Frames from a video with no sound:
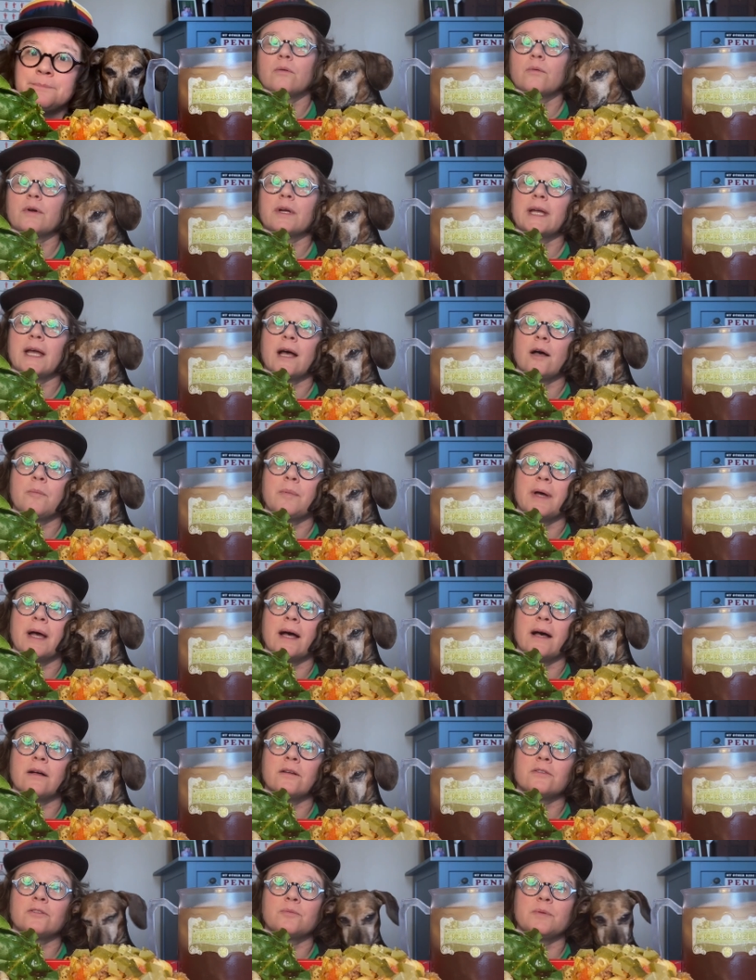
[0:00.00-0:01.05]
We're gal
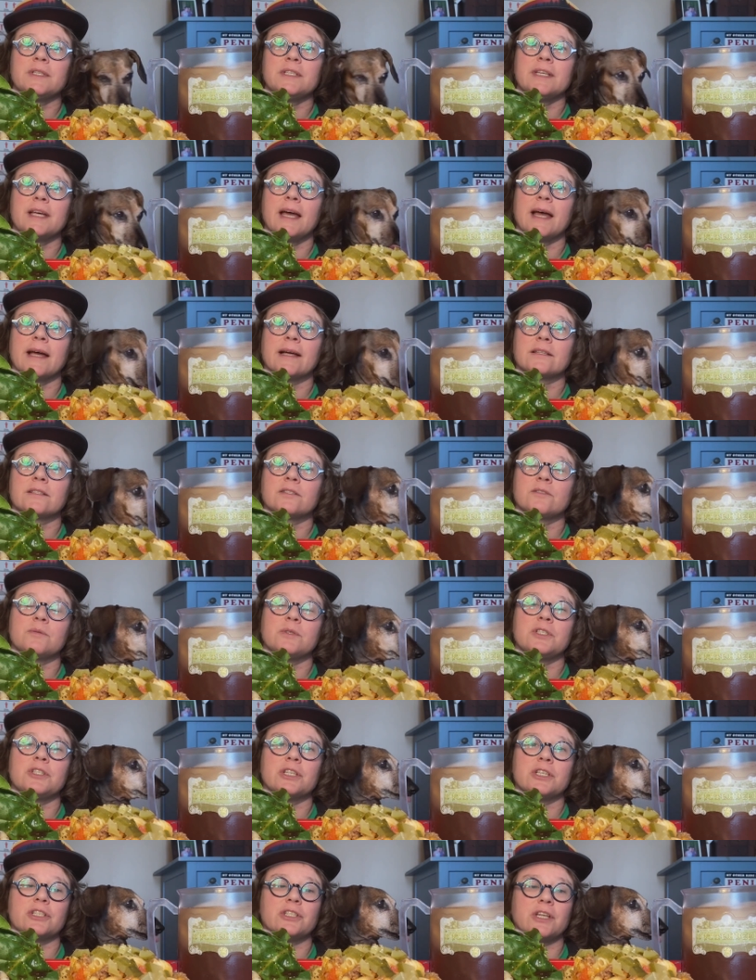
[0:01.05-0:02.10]
pals. We text, we
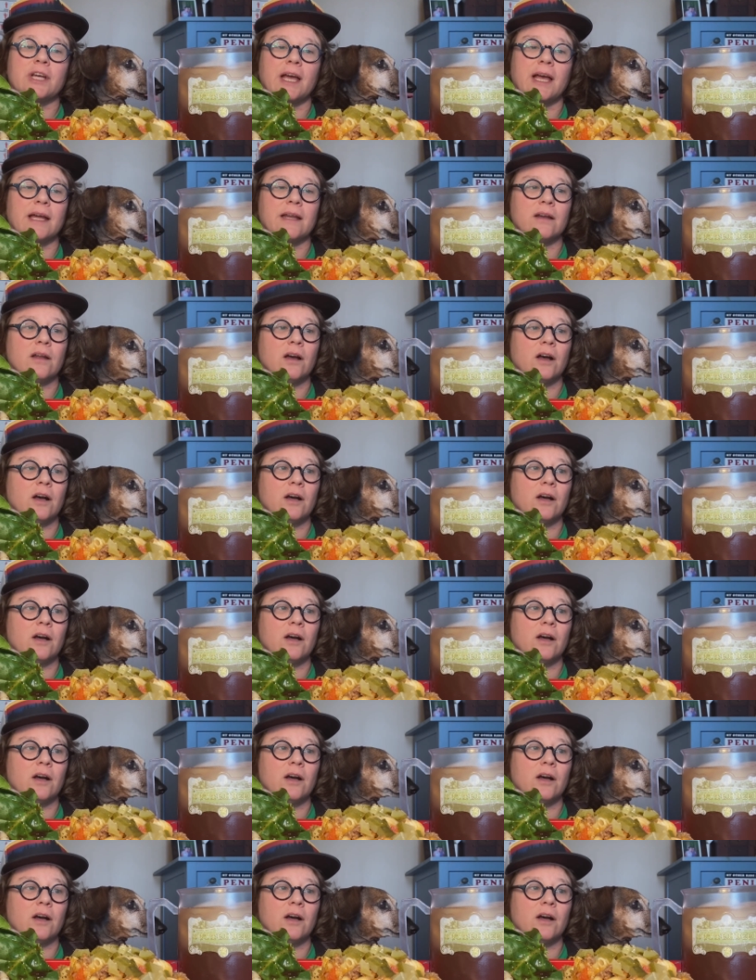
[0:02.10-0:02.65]
chit chat.